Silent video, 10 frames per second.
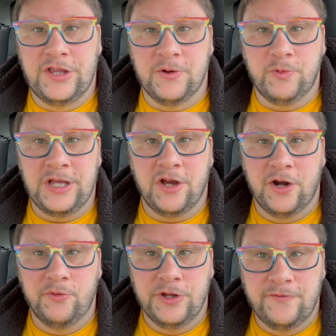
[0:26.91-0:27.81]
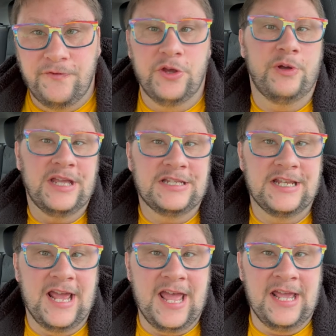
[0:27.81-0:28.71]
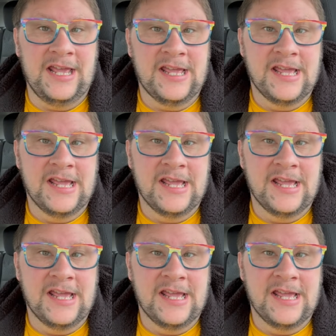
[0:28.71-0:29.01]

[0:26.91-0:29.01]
that we are reviewing today,